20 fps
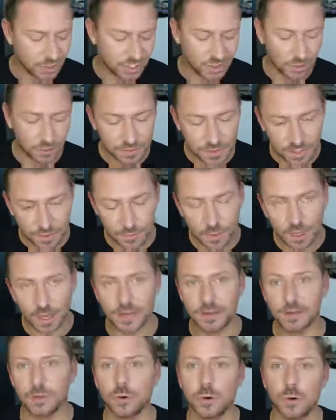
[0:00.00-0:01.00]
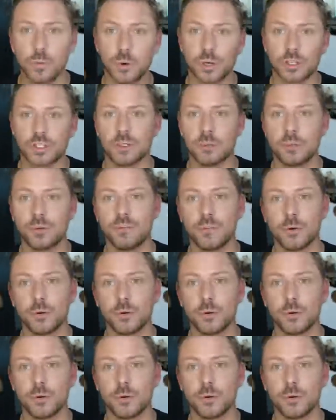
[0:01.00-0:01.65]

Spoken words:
which is obviously mine, or brush number